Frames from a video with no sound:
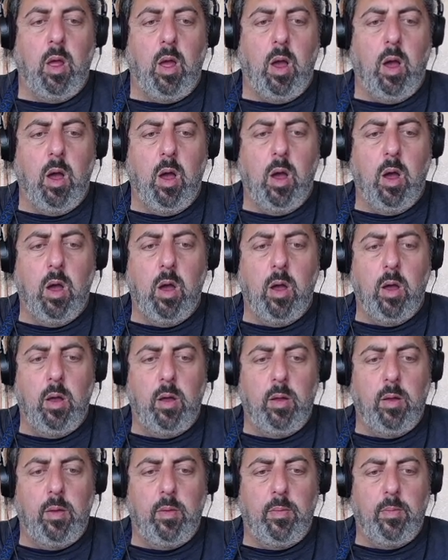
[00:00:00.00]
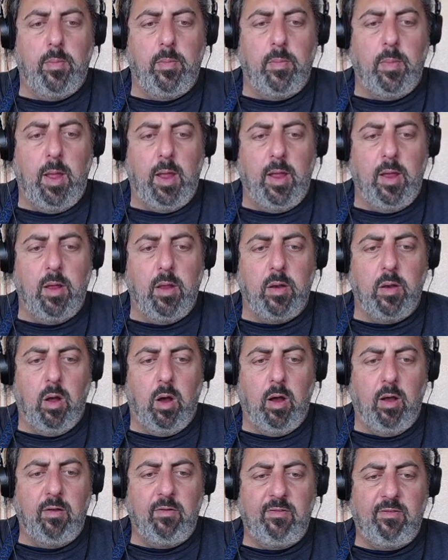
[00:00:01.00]
And
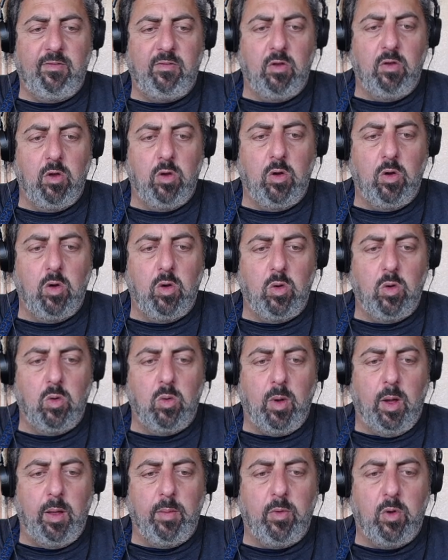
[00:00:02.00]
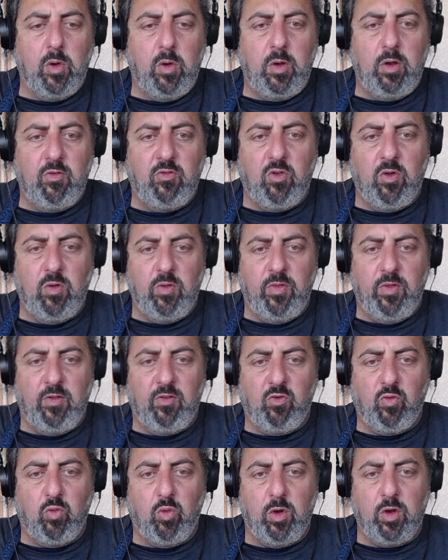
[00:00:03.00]
also, I'm going to turn
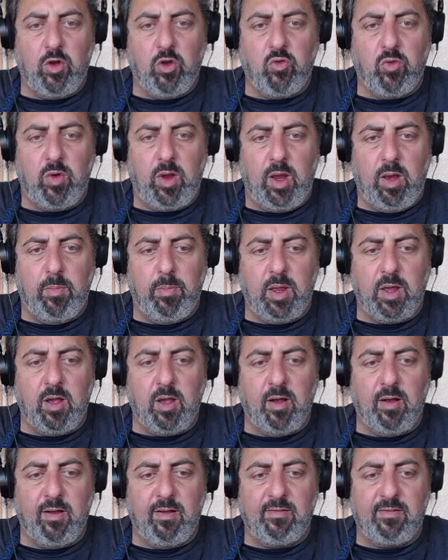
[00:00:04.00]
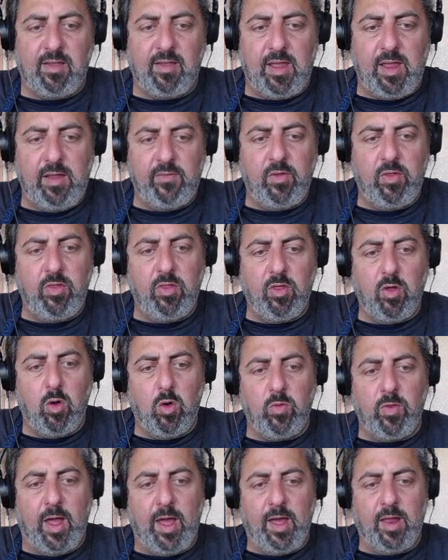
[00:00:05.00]
this one green because even
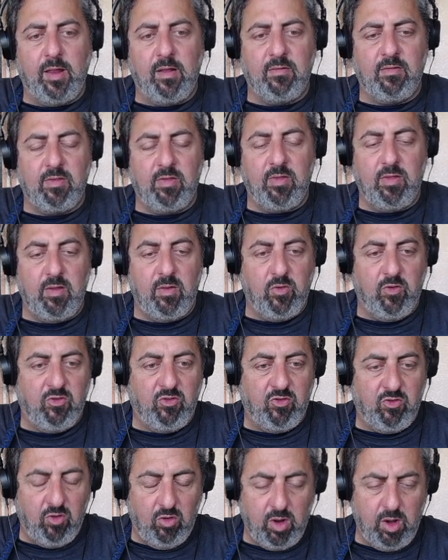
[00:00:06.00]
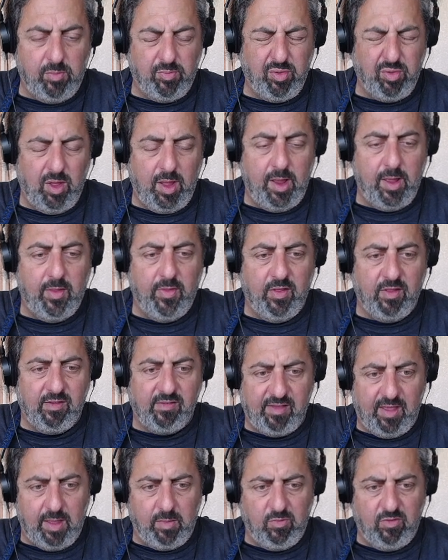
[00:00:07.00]
though that is, you were still going to play it in the
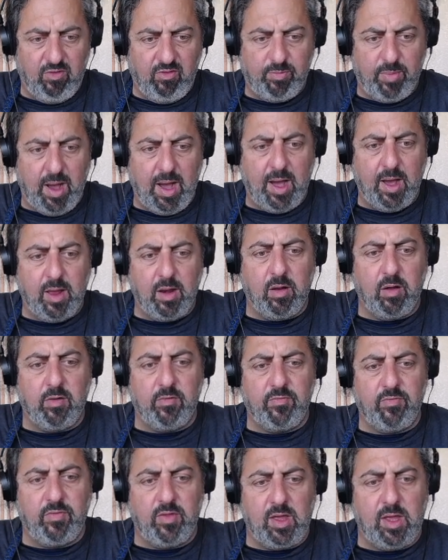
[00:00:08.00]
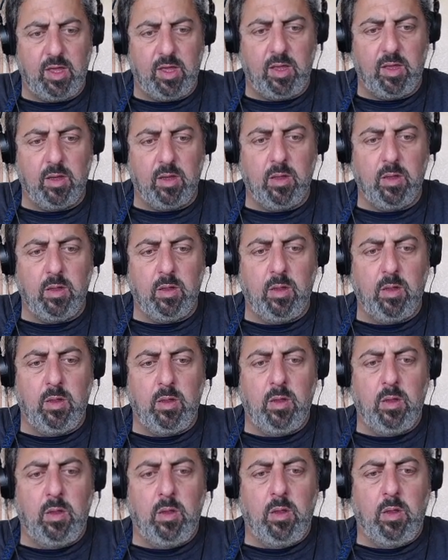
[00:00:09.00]
same spot of the
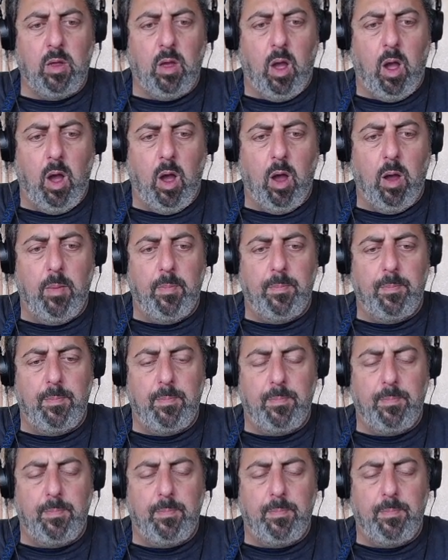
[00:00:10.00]
4